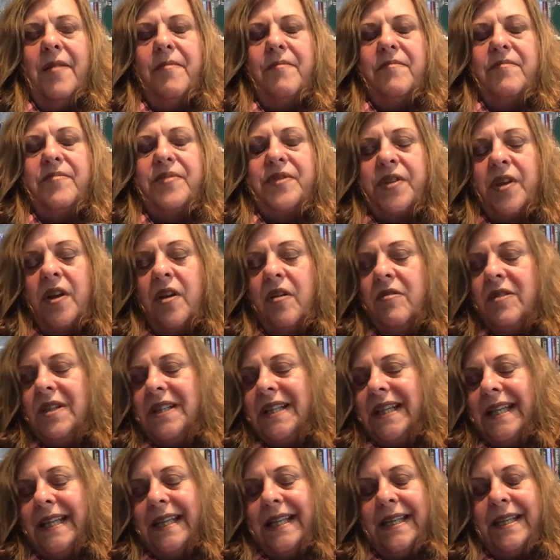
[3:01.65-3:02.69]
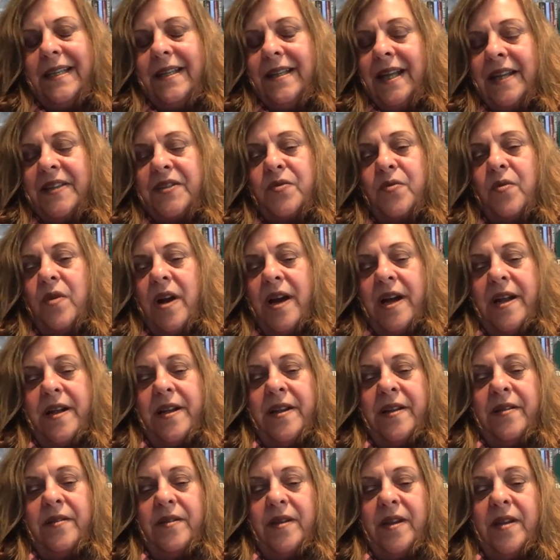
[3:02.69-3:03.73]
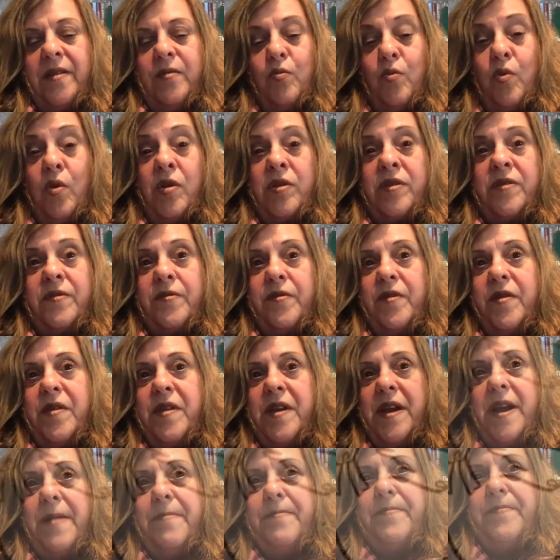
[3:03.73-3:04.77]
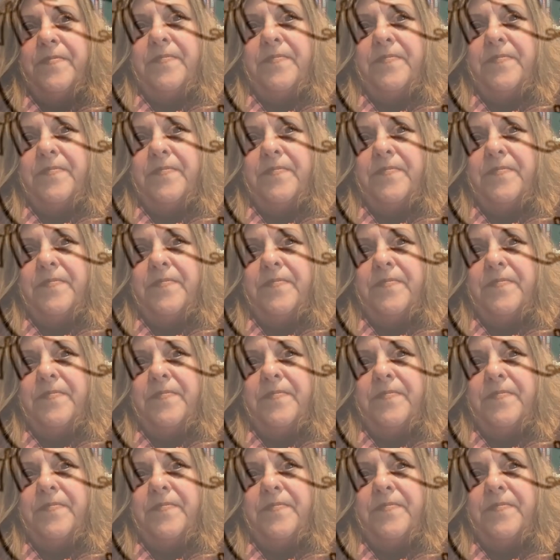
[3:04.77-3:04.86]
So that's why it worked for them.